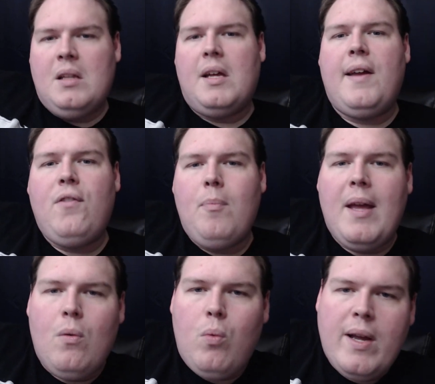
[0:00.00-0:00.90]
Like if you
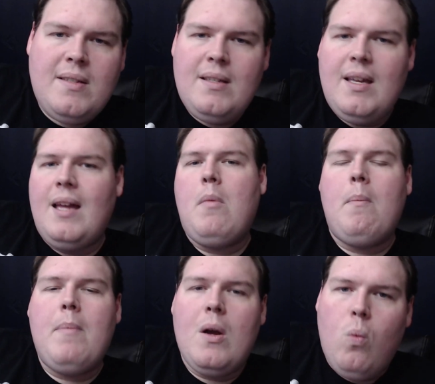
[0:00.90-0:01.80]
make a racing game,
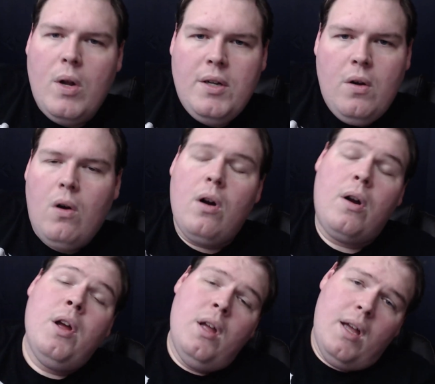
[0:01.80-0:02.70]
make one
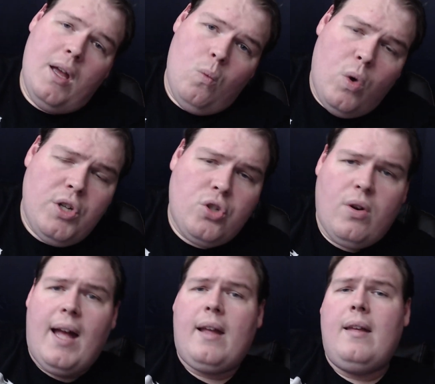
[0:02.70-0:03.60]
car and one
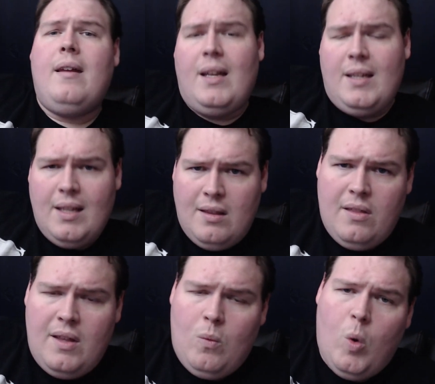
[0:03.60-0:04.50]
track and get the
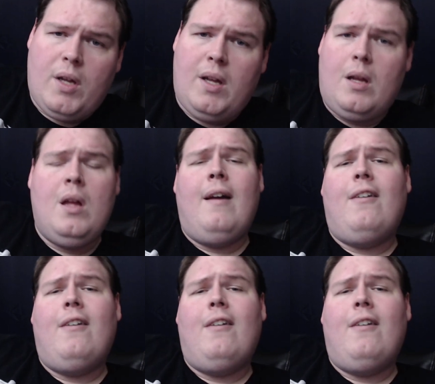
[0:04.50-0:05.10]
thing working.